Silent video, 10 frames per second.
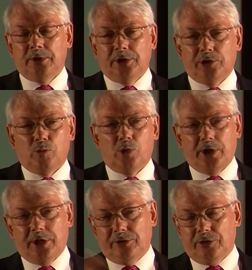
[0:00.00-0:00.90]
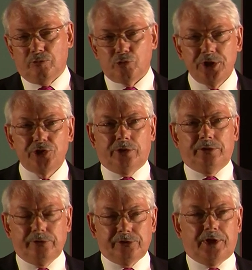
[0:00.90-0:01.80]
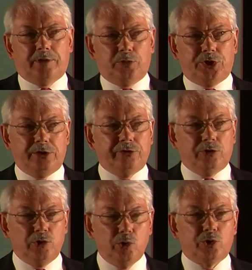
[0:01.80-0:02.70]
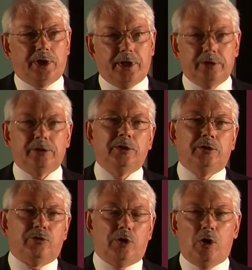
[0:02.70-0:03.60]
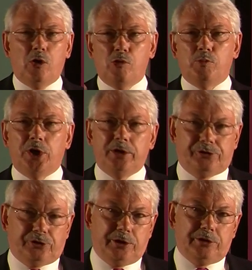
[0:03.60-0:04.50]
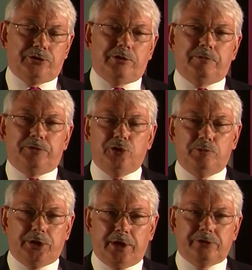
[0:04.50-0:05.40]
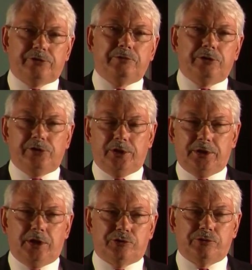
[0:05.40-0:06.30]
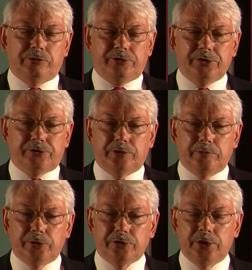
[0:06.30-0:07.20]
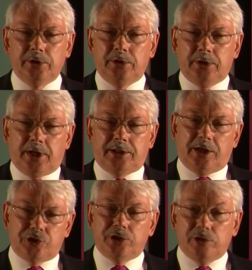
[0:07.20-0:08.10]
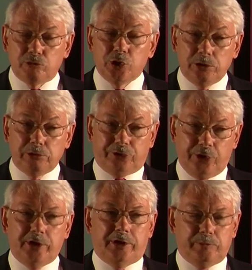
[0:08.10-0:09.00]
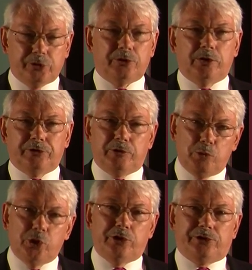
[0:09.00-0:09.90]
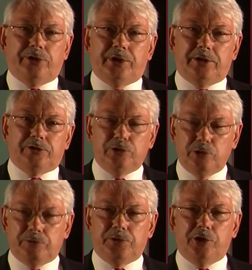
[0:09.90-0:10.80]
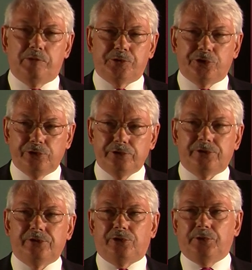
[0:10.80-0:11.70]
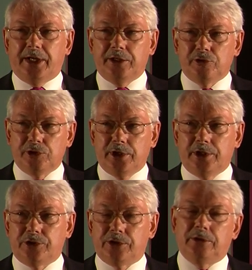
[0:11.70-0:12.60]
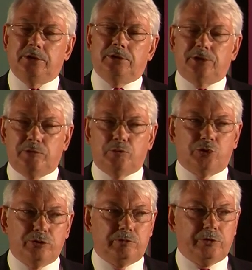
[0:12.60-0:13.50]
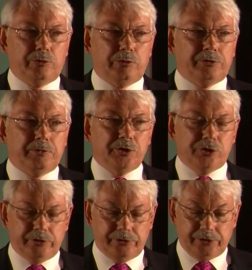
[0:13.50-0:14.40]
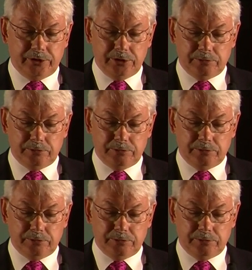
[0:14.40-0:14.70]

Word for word: in a way that regions can begin to look at the whole basket of human activity and natural systems and actually in real time start to monitor that and look for the opportunities to aggregate and improve resource efficiency.